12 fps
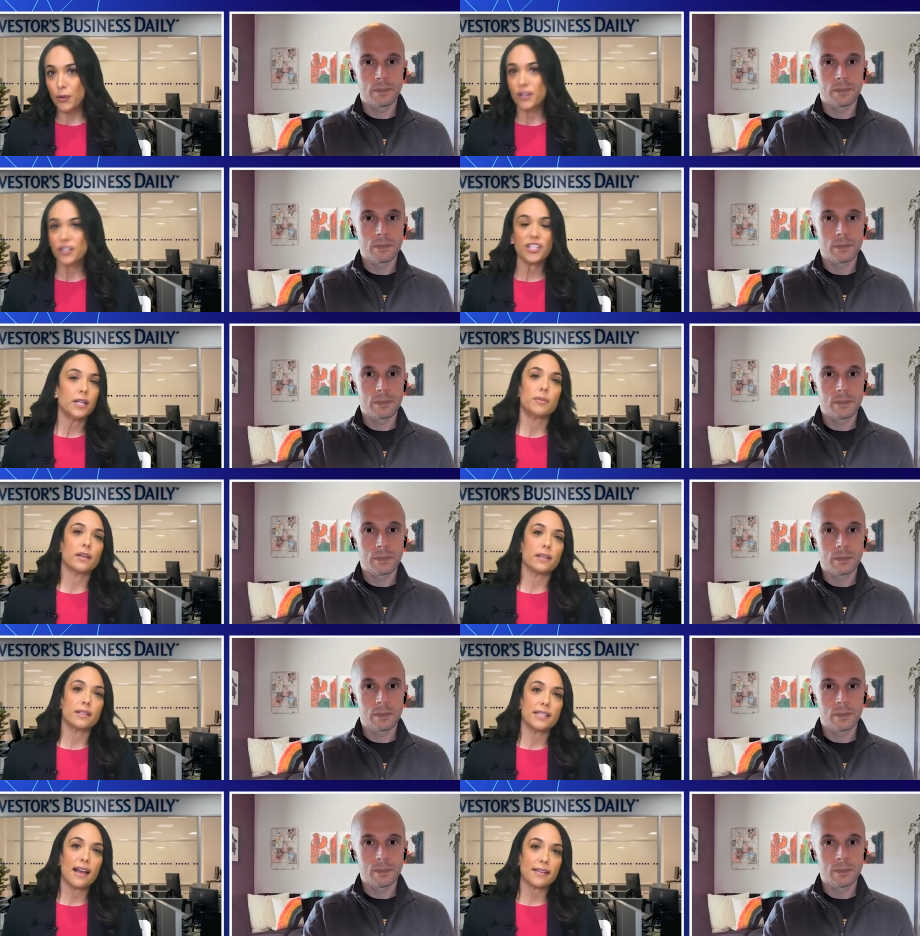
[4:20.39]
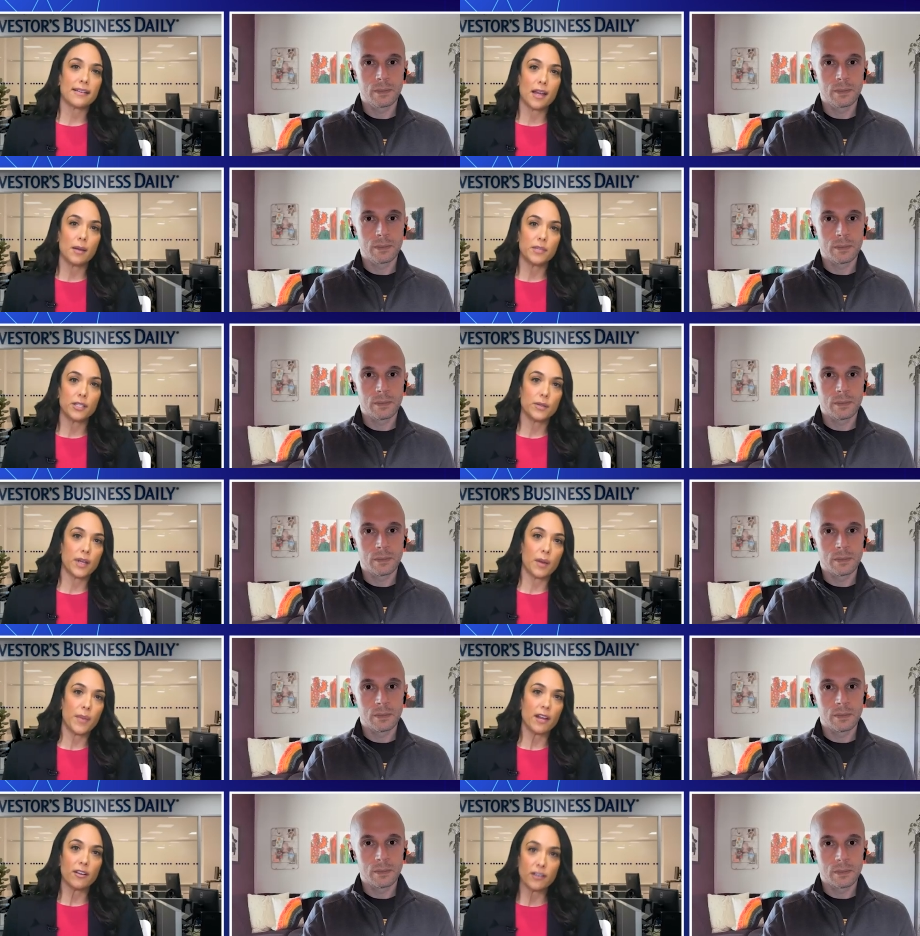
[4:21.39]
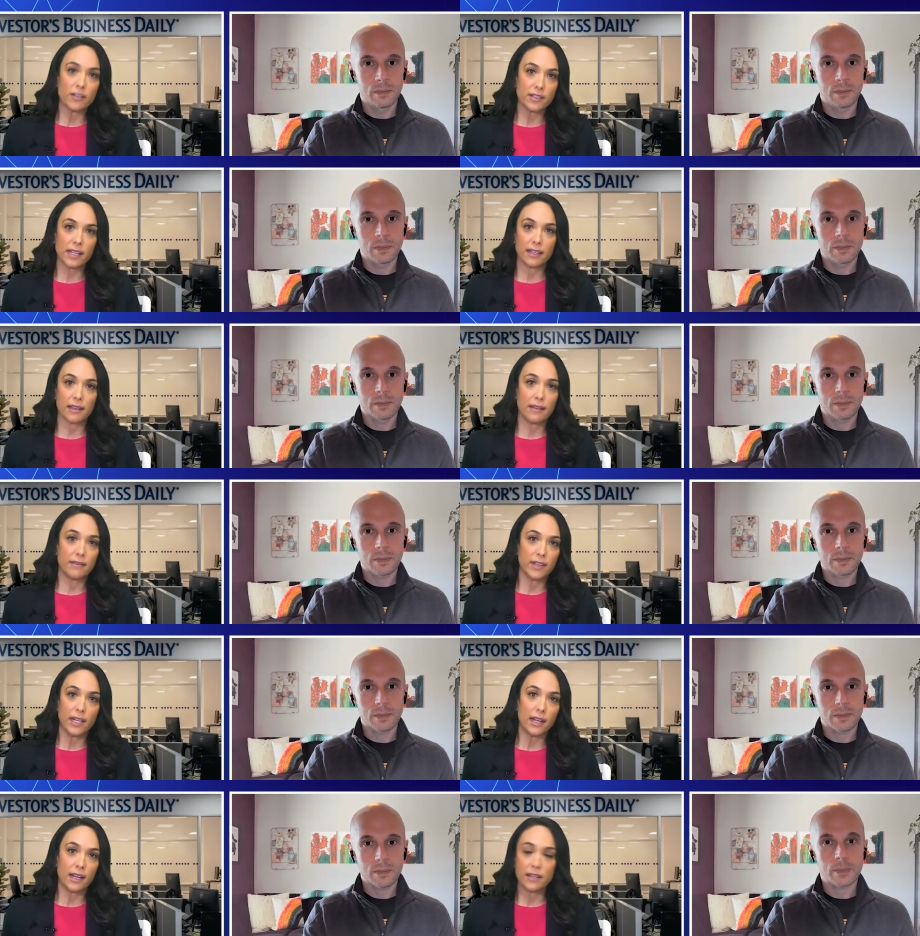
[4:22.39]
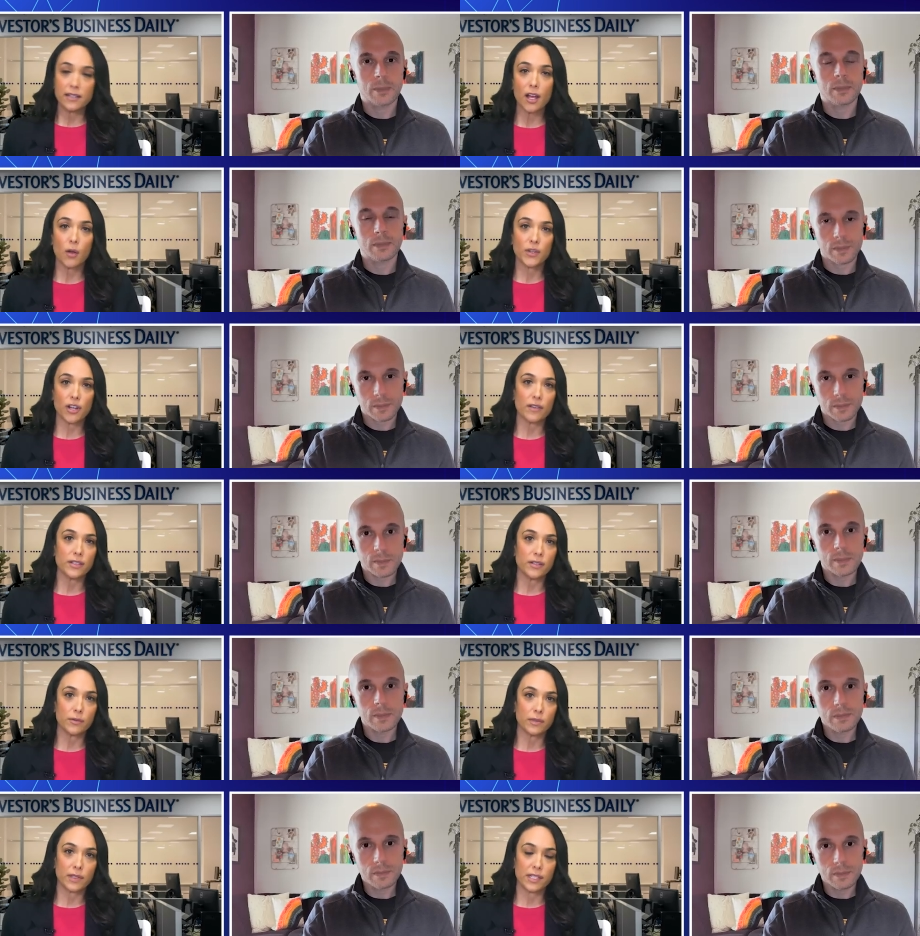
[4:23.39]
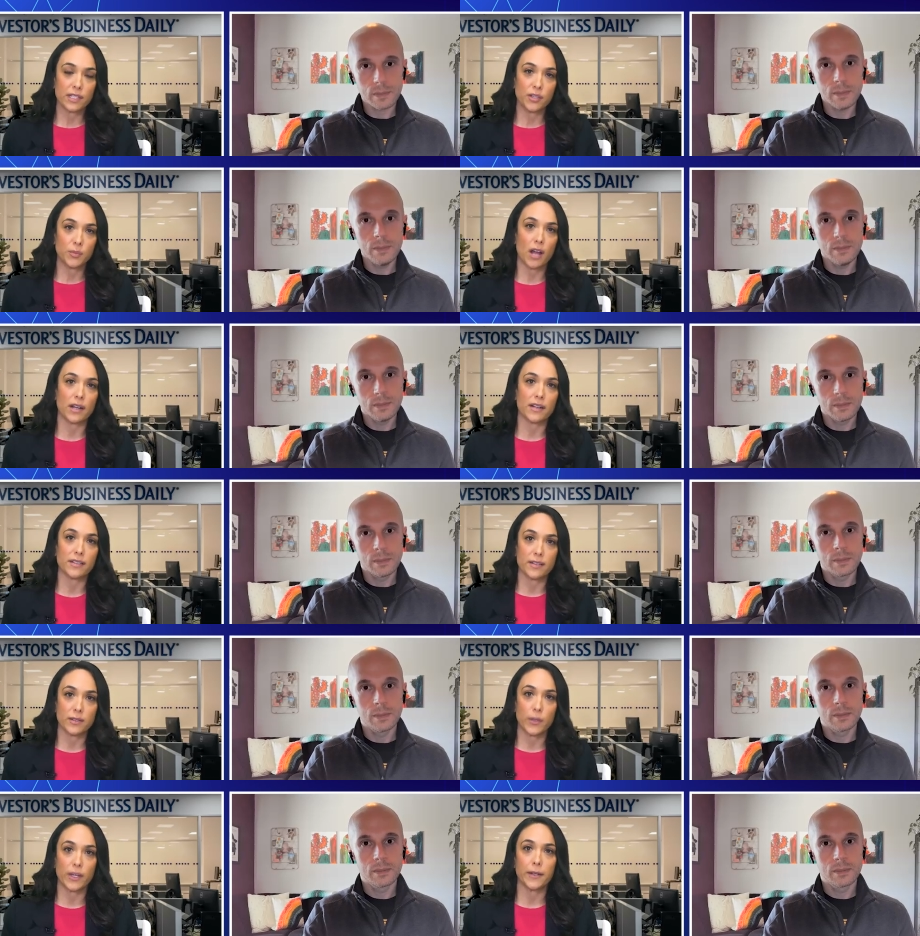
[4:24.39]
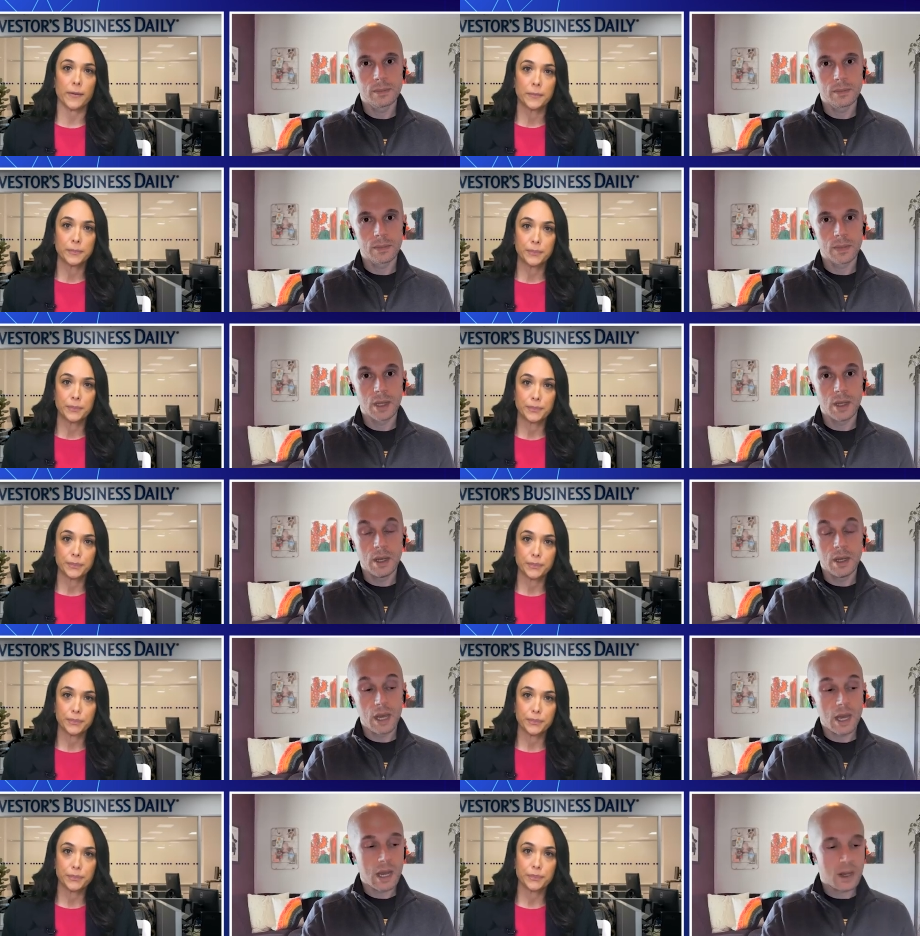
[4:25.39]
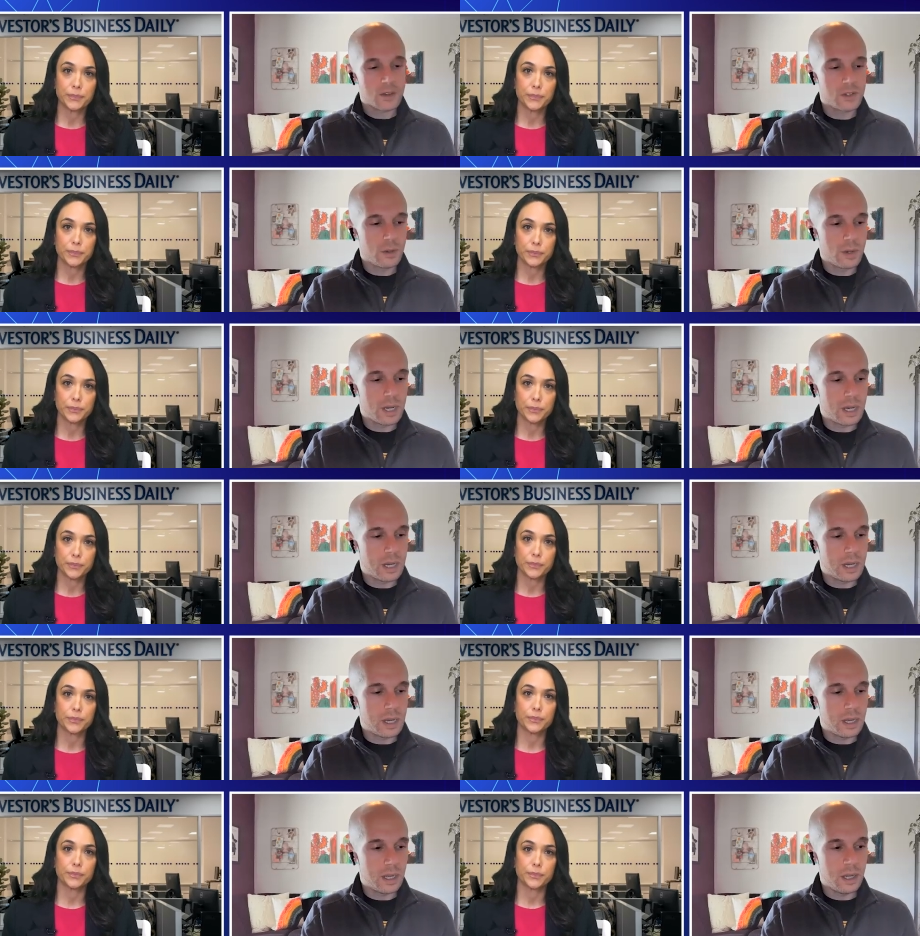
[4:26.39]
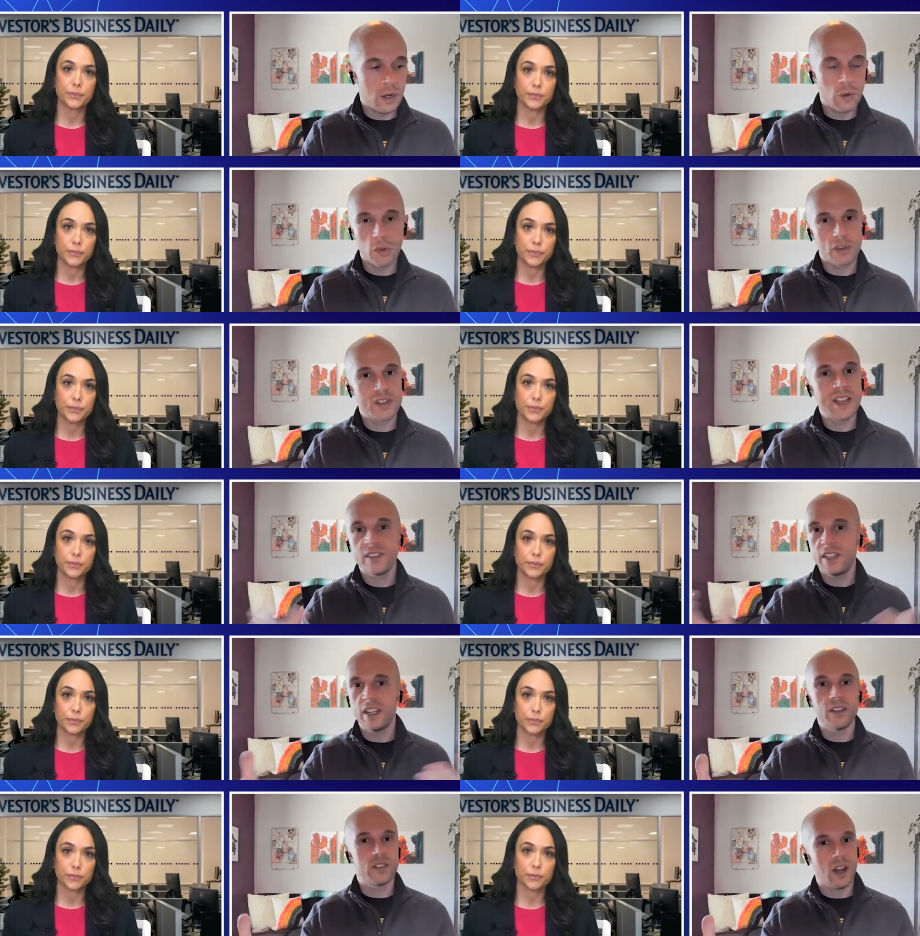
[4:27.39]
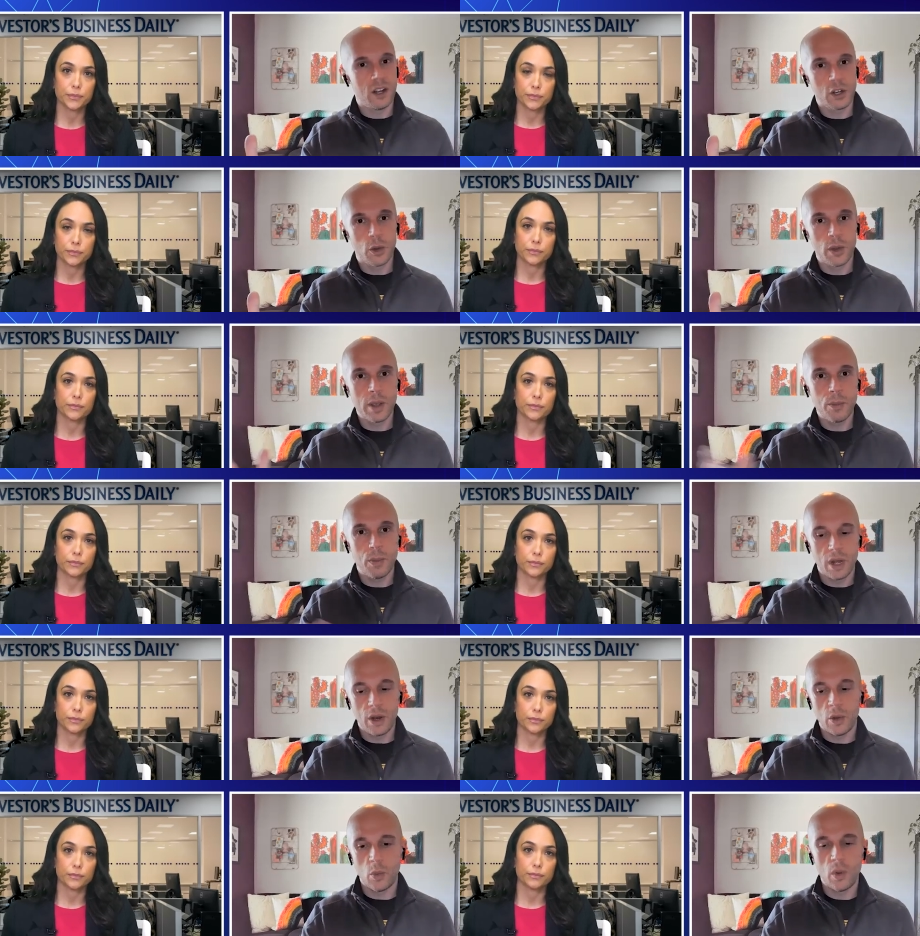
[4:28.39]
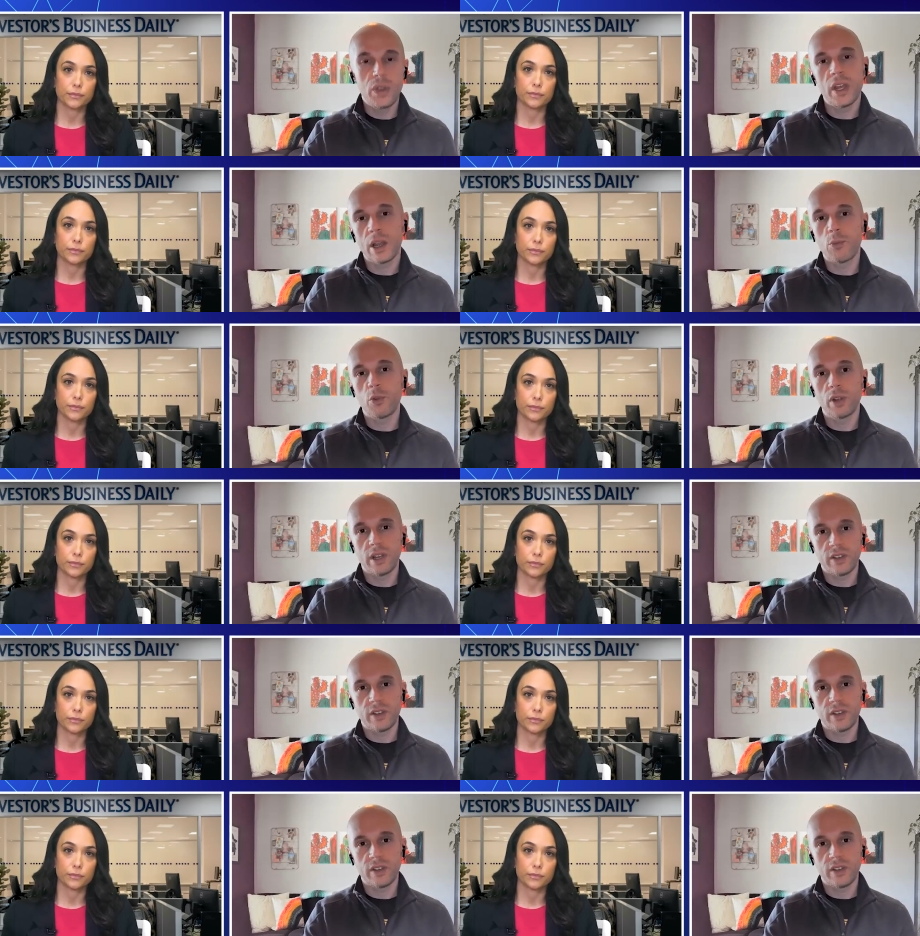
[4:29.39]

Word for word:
Speaker 1: chip stacks up to competitors like NVIDIA and Intel, which also released new products this week?
Speaker 2: Yeah, so, uh, you know, testing is ongoing, but uh, one thing I'm really